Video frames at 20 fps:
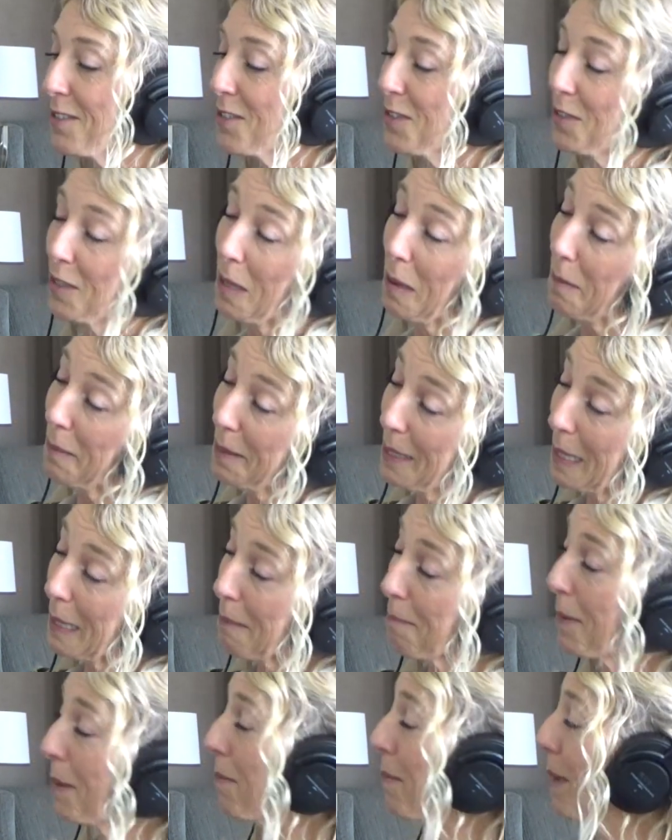
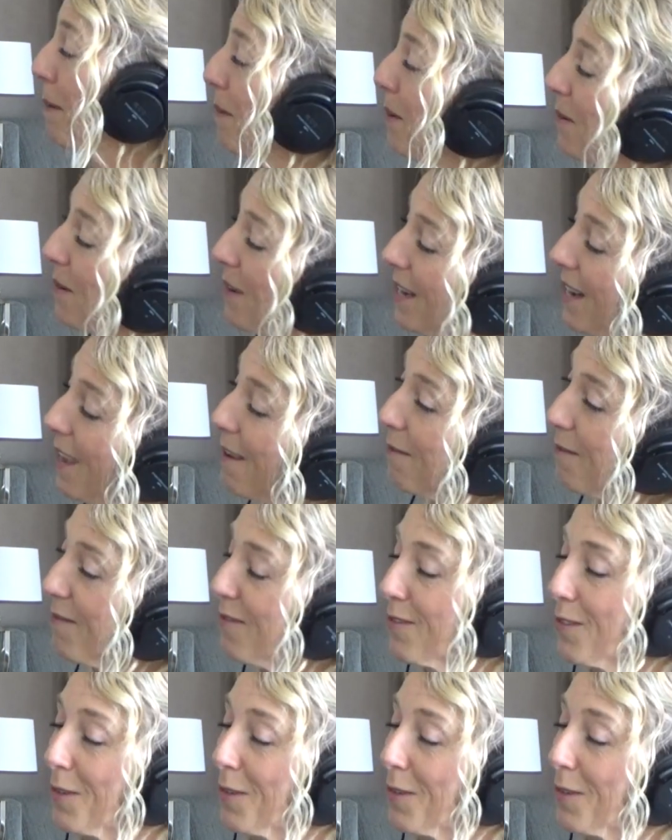slowly, but maybe you can have